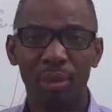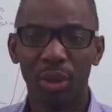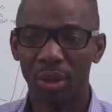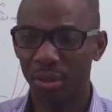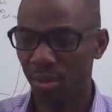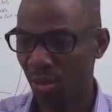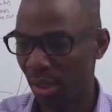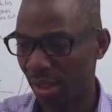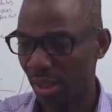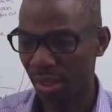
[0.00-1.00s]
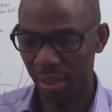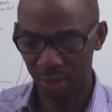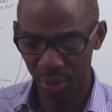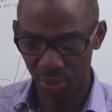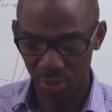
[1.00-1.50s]
just
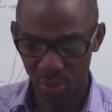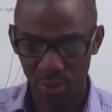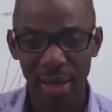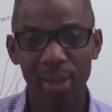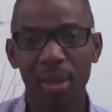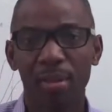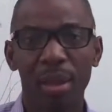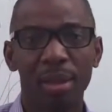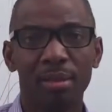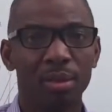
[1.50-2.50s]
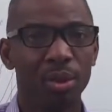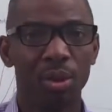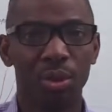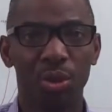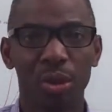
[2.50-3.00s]
you write something,
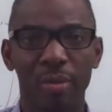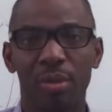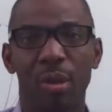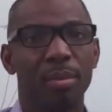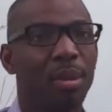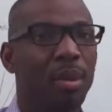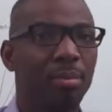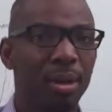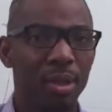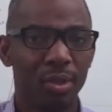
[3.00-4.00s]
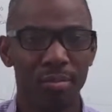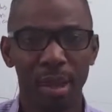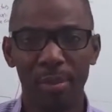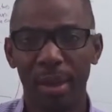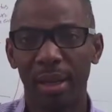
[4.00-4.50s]
draft something on a piece of
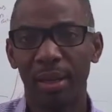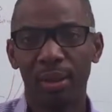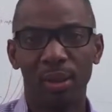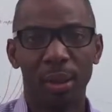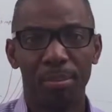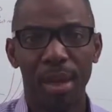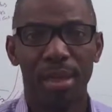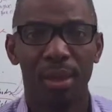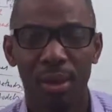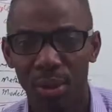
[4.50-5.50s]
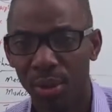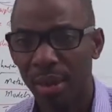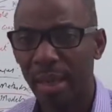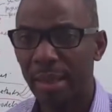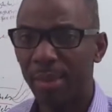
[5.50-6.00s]
paper and pass it on to the
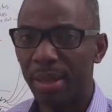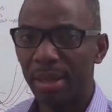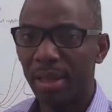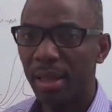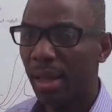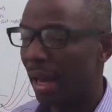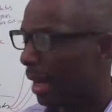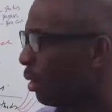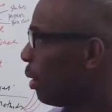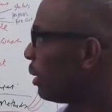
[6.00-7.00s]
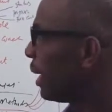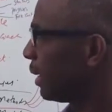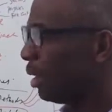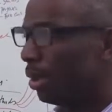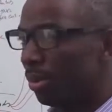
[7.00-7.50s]
next person and all
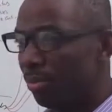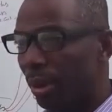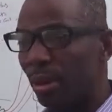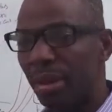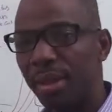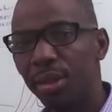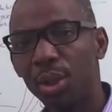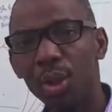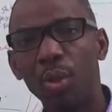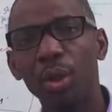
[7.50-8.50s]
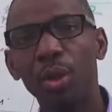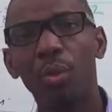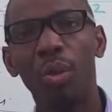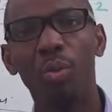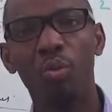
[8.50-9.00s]
that. But the
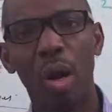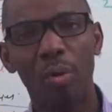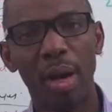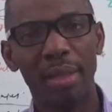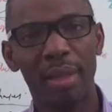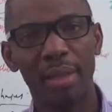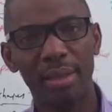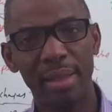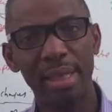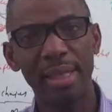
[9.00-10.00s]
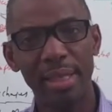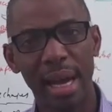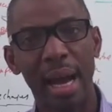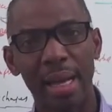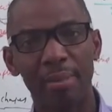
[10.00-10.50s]
situation will warrant the
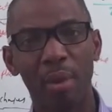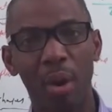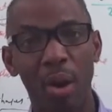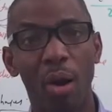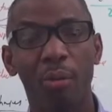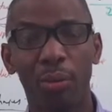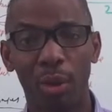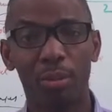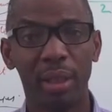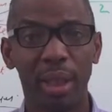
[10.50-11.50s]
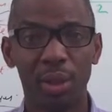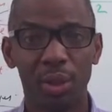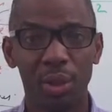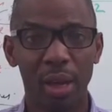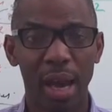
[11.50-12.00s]
type of
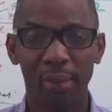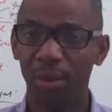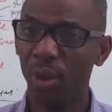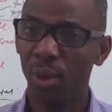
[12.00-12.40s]
communication you have.